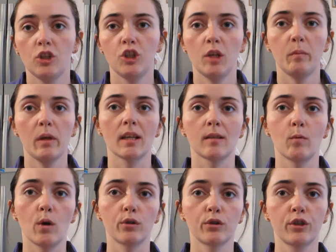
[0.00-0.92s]
GPS
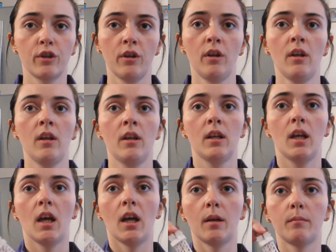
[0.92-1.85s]
watch.
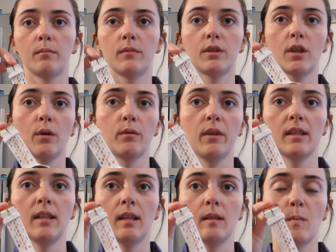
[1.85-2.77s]
So
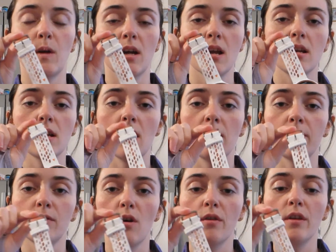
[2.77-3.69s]
this is mine. I've
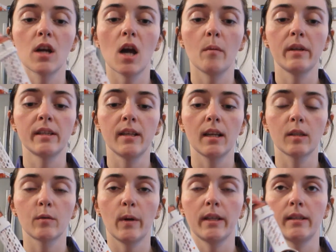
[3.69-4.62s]
got the Garmin
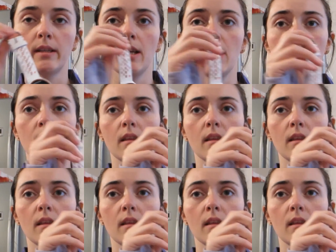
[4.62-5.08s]
620.